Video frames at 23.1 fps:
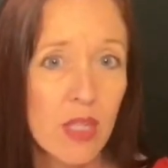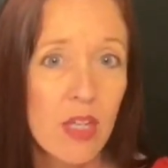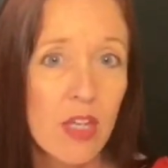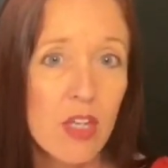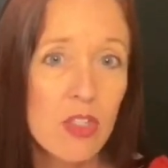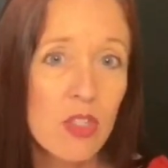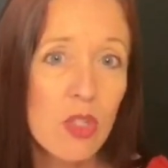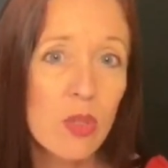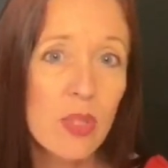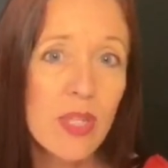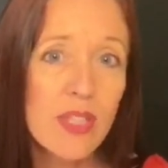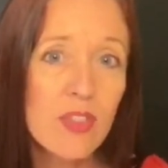
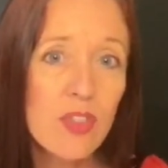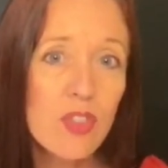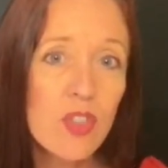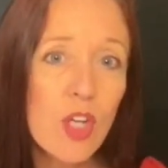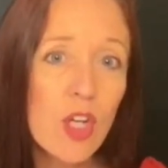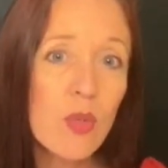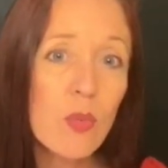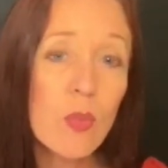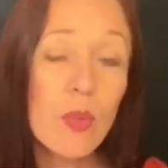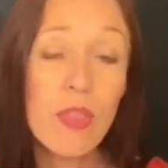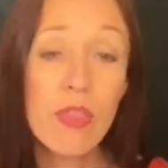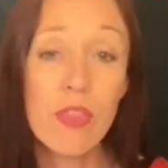So let's
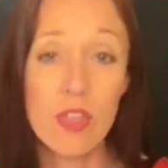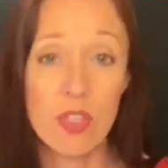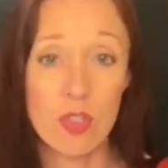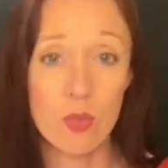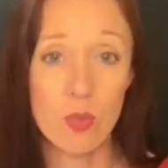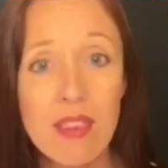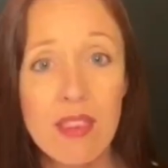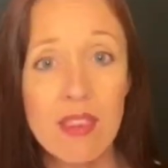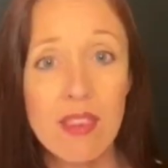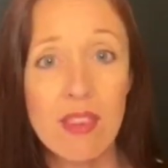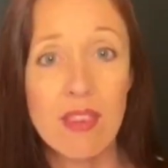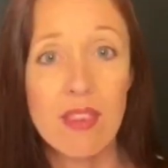start with this
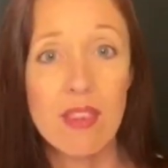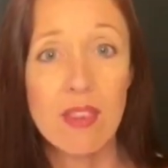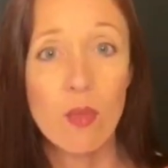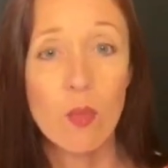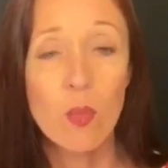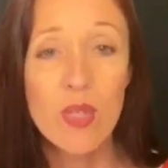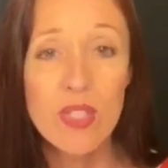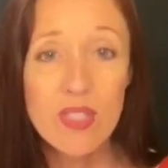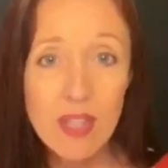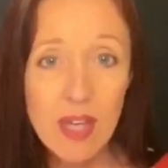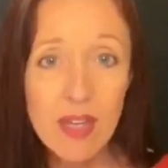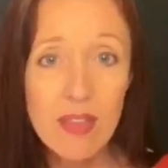one. We
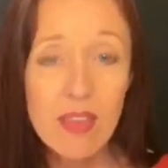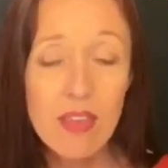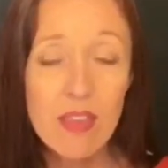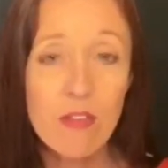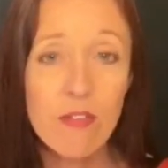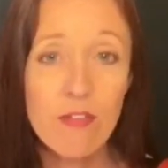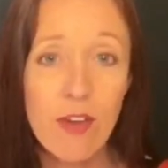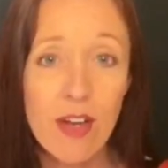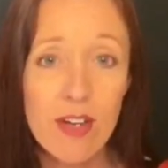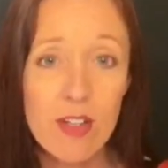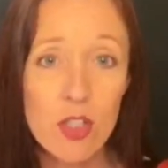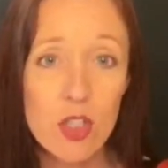say that the
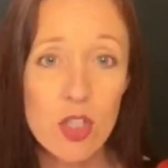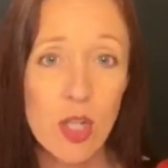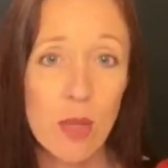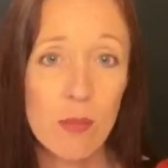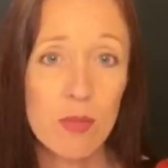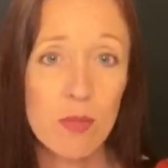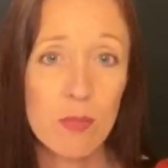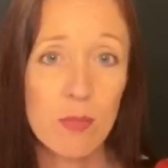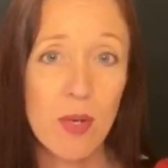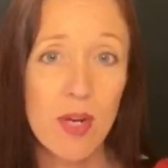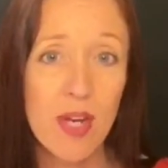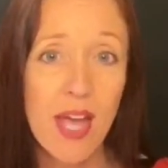Firestop
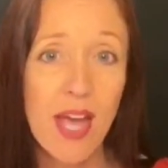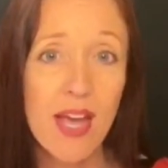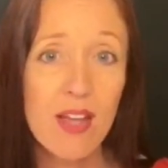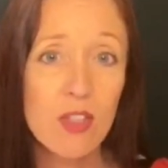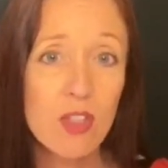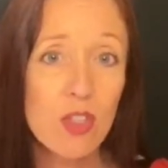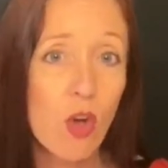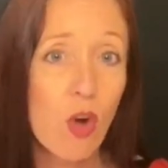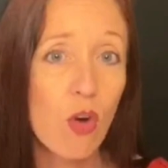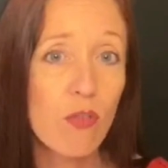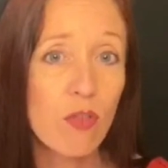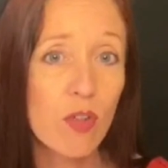spray has
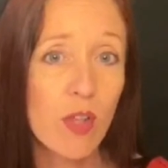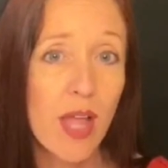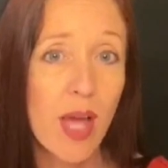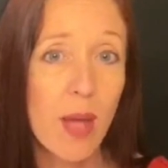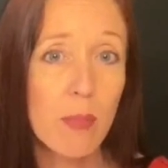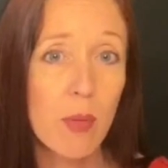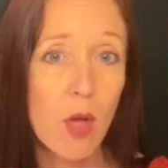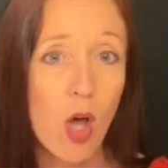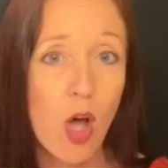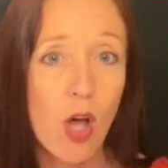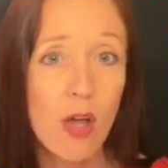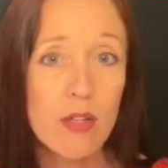to overlap
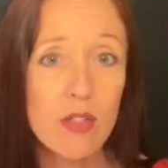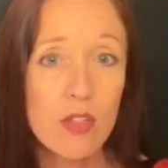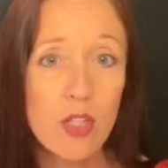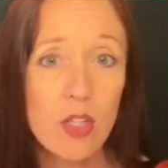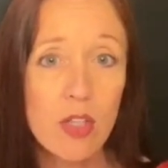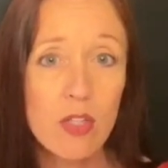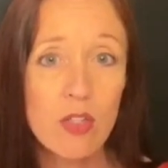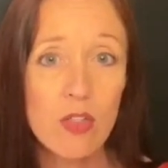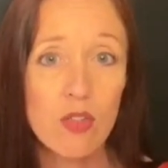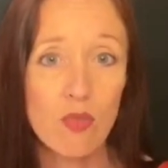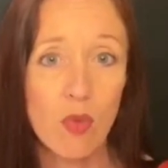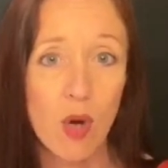onto the
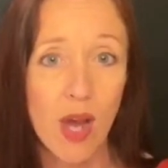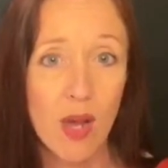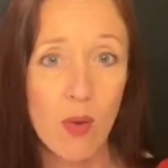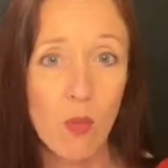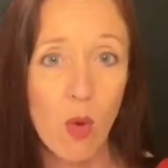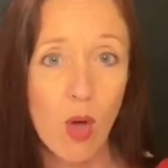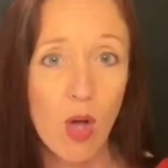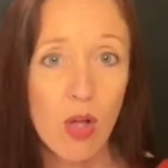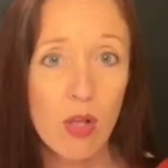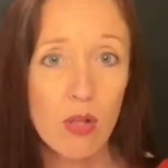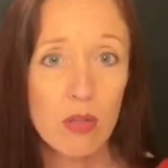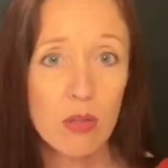
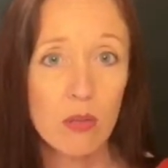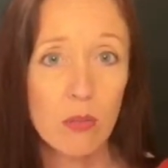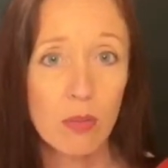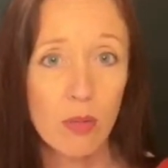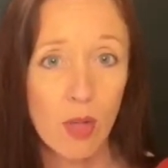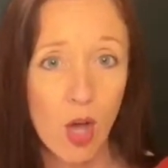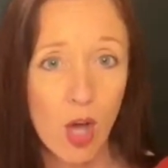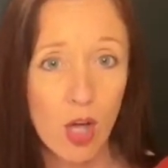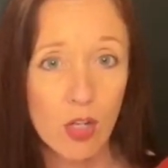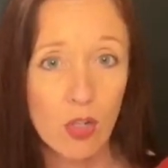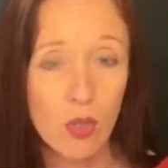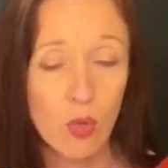drywall,
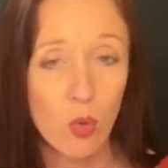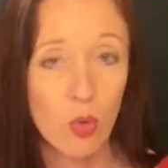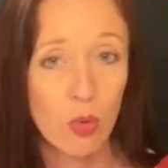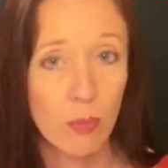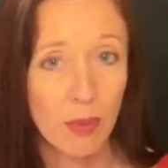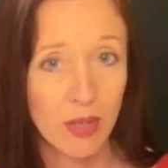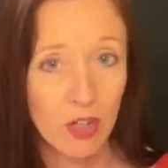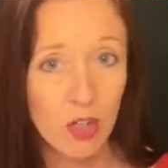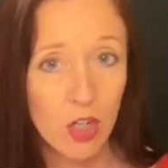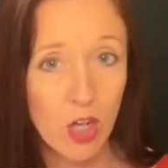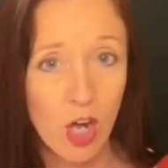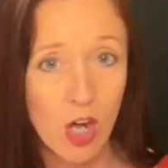block, or
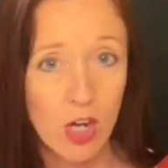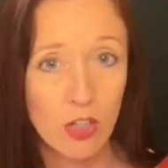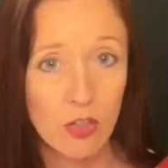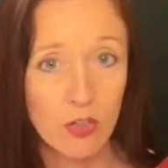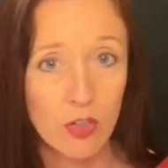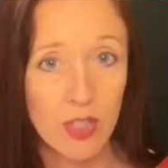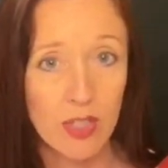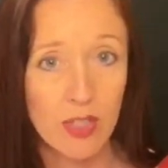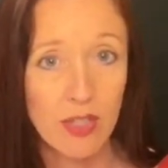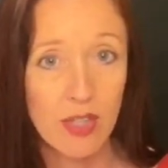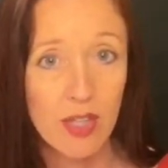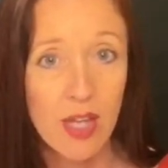bare
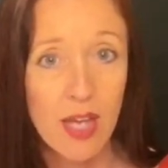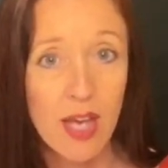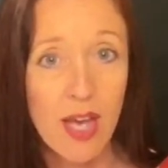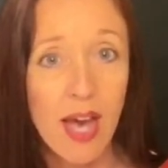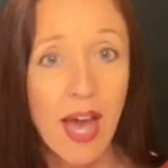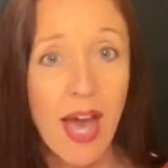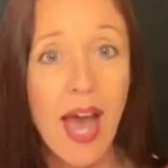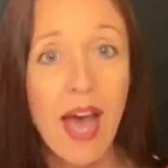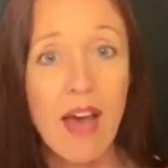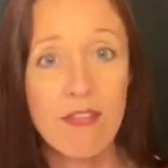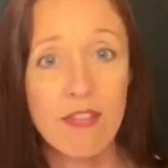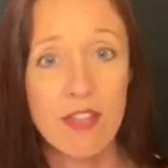concrete a
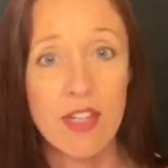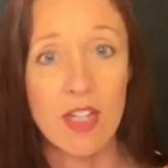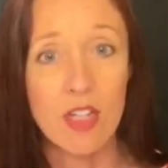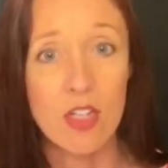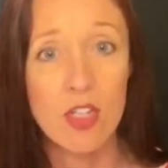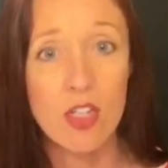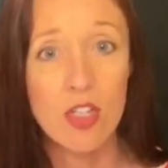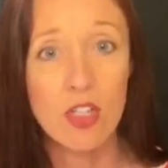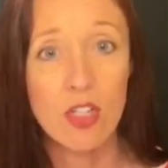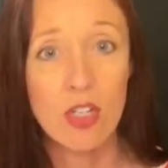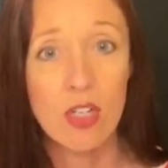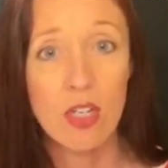half an
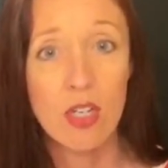inch.